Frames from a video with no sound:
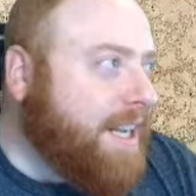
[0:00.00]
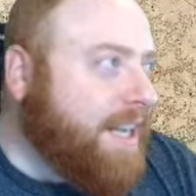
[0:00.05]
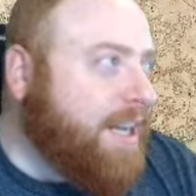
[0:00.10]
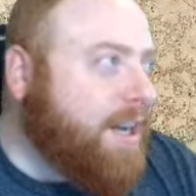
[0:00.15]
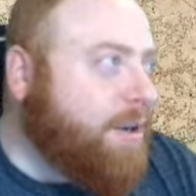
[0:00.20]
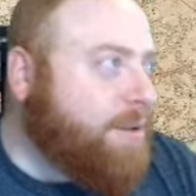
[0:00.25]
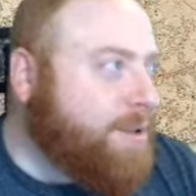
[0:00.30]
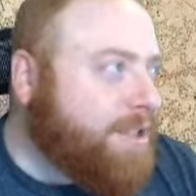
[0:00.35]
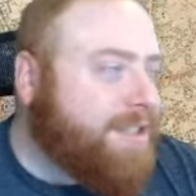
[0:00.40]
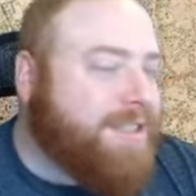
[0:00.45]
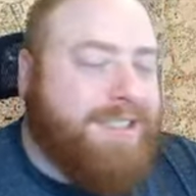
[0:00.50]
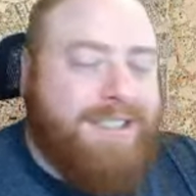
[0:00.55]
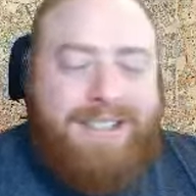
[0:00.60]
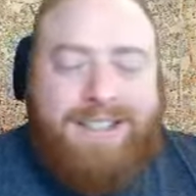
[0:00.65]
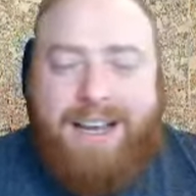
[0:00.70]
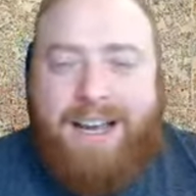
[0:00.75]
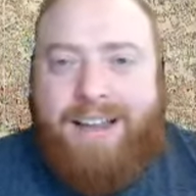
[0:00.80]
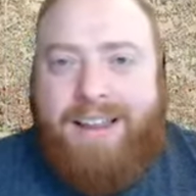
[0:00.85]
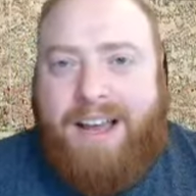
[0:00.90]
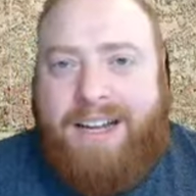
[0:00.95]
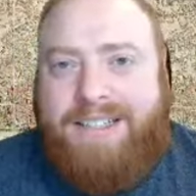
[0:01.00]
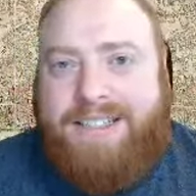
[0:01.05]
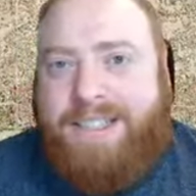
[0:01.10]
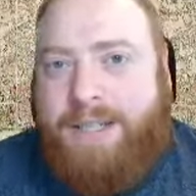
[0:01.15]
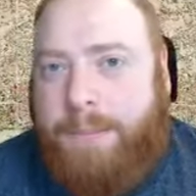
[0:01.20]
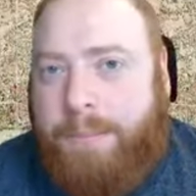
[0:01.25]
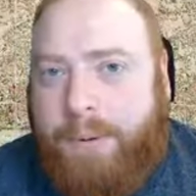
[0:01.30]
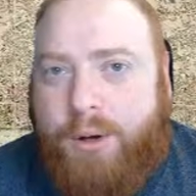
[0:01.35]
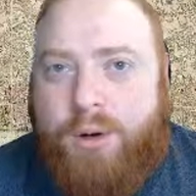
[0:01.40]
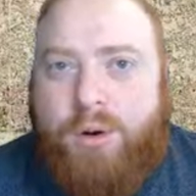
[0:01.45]
you know, just a, a,
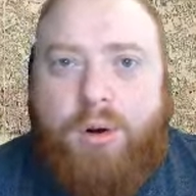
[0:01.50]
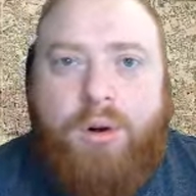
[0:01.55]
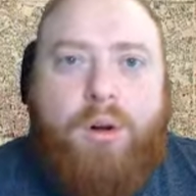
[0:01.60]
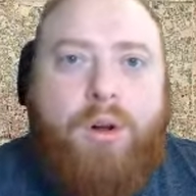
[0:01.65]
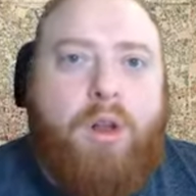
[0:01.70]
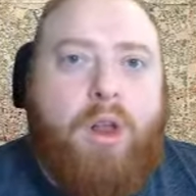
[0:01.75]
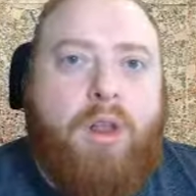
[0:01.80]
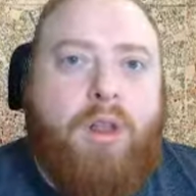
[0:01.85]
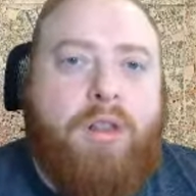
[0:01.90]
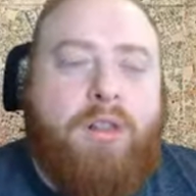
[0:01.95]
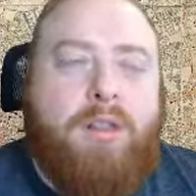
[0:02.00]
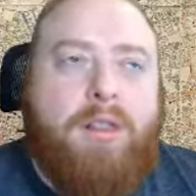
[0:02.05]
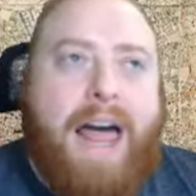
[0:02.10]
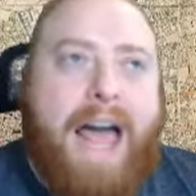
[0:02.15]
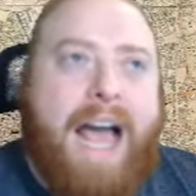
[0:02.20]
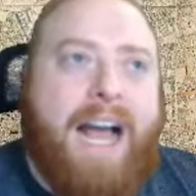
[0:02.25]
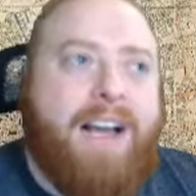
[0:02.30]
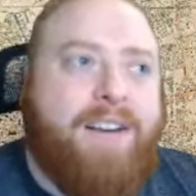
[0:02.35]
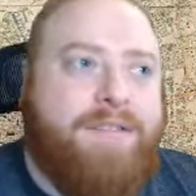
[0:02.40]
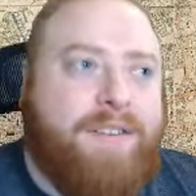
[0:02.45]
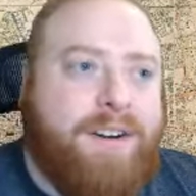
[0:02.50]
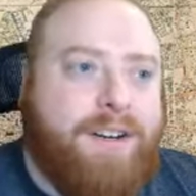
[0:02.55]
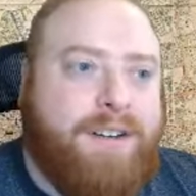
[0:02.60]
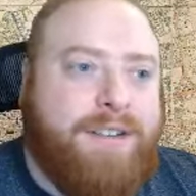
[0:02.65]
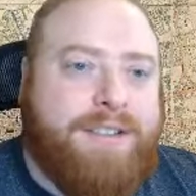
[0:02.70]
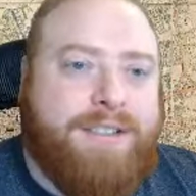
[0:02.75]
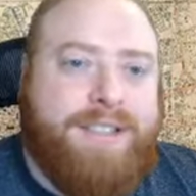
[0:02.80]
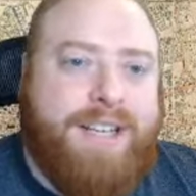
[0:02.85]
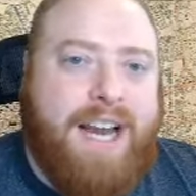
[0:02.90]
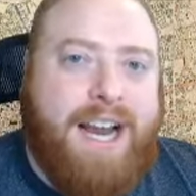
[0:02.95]
typical lack of
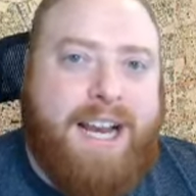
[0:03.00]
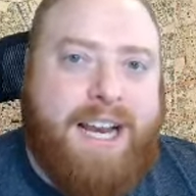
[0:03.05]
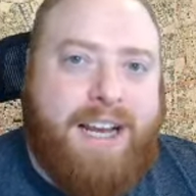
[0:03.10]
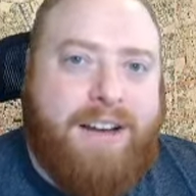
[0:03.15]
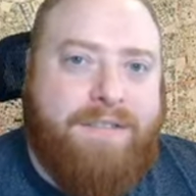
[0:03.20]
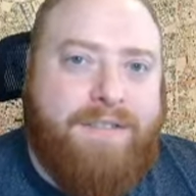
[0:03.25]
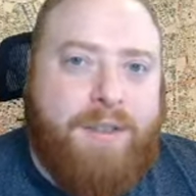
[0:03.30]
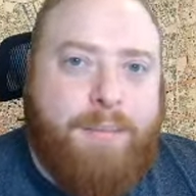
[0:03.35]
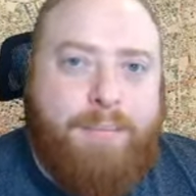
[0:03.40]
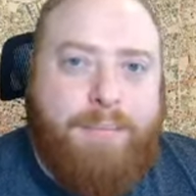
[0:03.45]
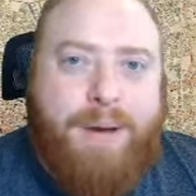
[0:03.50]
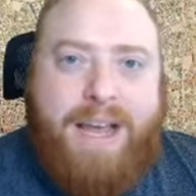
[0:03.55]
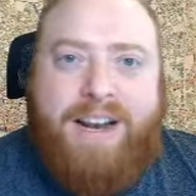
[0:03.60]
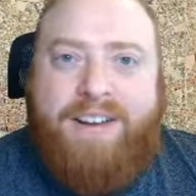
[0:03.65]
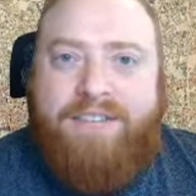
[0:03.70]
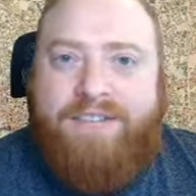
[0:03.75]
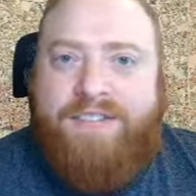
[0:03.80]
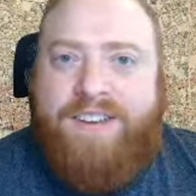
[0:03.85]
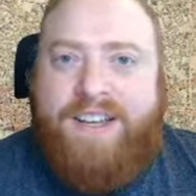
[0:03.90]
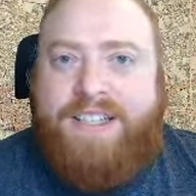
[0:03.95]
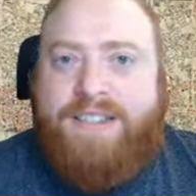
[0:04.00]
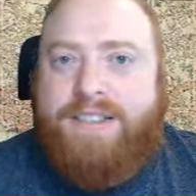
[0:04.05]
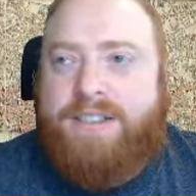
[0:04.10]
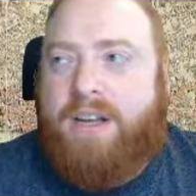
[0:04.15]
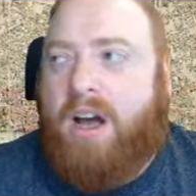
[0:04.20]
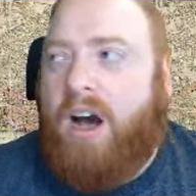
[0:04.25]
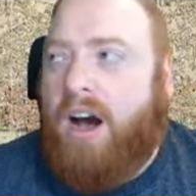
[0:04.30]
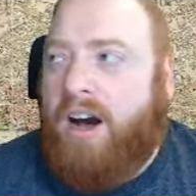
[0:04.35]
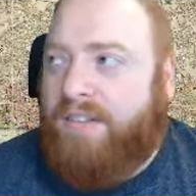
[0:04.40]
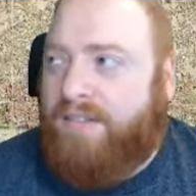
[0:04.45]
understanding of the
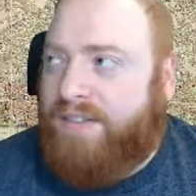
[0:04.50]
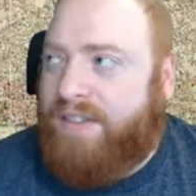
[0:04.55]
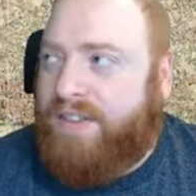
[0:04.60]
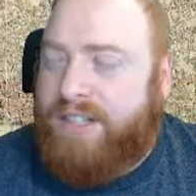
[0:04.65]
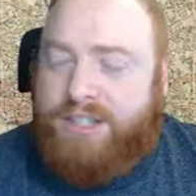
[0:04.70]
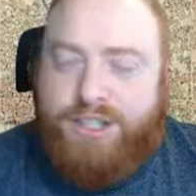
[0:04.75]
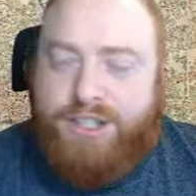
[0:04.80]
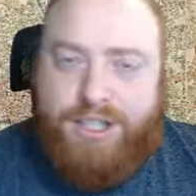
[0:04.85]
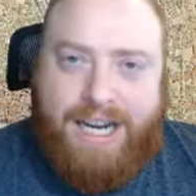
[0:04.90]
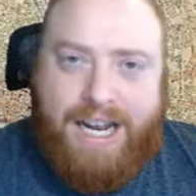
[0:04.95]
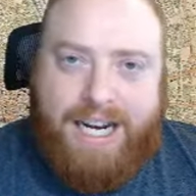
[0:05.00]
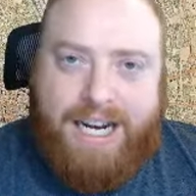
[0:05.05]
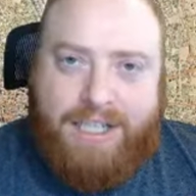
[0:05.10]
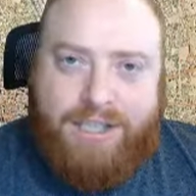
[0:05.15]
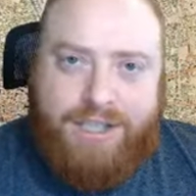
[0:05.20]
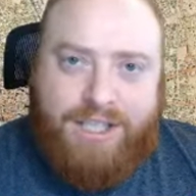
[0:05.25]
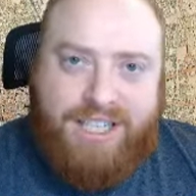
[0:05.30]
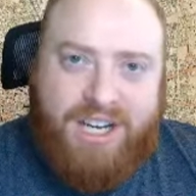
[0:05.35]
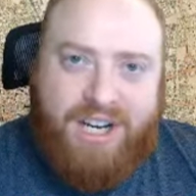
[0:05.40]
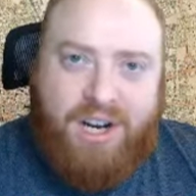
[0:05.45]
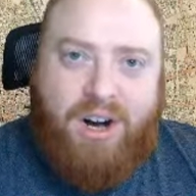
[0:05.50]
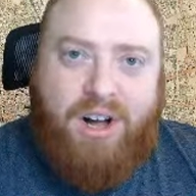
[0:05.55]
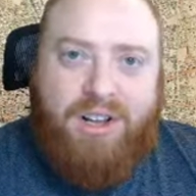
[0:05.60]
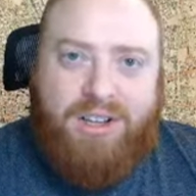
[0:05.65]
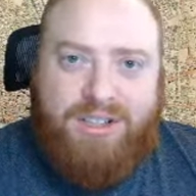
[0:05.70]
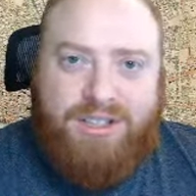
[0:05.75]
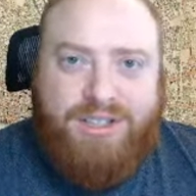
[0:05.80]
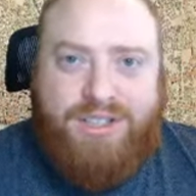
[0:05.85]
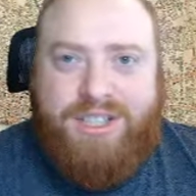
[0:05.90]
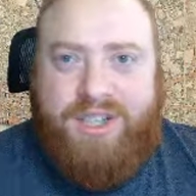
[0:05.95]
benefits of the genetic
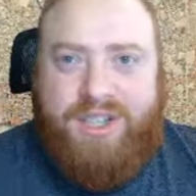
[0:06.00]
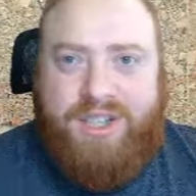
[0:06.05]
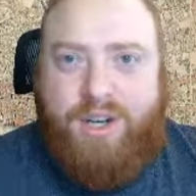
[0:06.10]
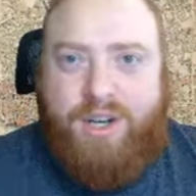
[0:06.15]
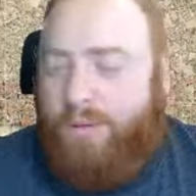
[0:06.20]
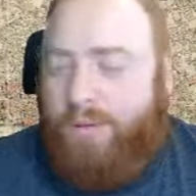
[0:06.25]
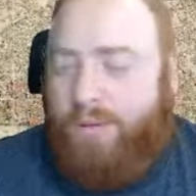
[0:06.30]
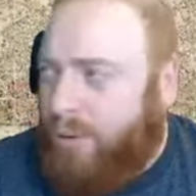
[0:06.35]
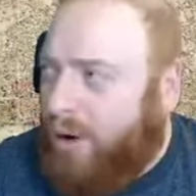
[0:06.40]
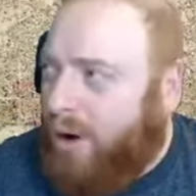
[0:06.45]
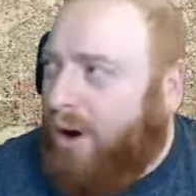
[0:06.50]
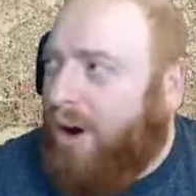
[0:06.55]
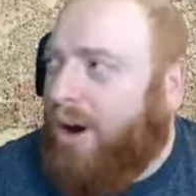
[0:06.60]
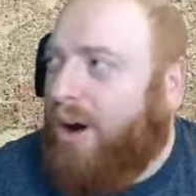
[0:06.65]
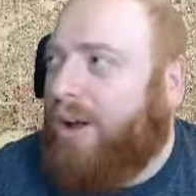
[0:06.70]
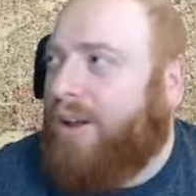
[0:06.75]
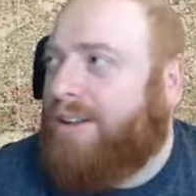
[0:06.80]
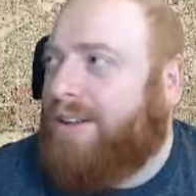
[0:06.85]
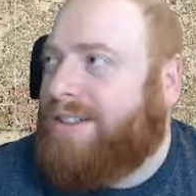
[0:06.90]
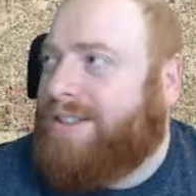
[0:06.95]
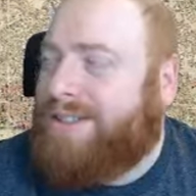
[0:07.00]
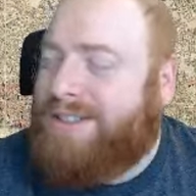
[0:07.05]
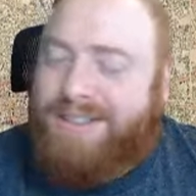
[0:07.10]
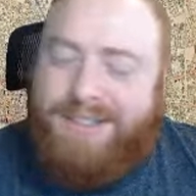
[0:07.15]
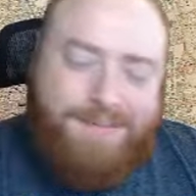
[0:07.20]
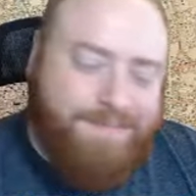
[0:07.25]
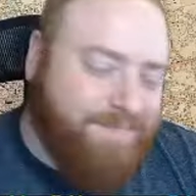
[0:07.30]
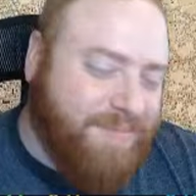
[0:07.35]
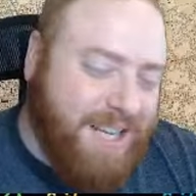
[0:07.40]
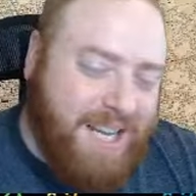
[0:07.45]
genealogy overall. And
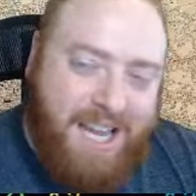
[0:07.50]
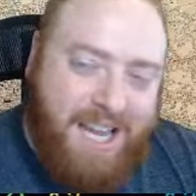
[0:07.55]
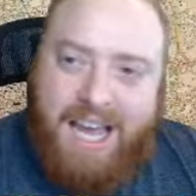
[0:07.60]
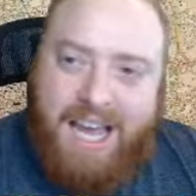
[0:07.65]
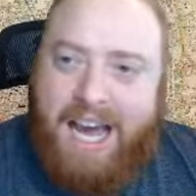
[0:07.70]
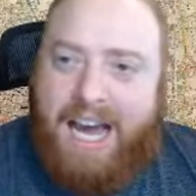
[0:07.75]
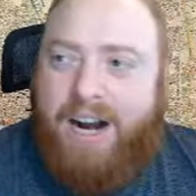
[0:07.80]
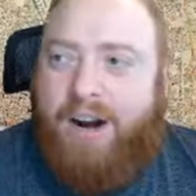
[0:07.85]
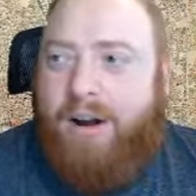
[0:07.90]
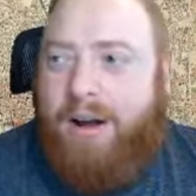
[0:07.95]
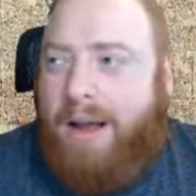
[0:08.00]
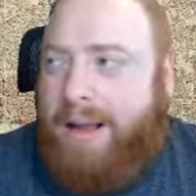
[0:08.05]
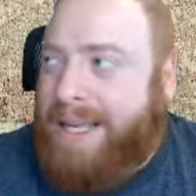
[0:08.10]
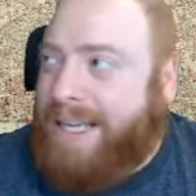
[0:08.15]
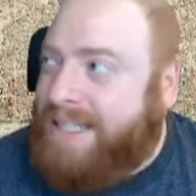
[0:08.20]
just, I don't know.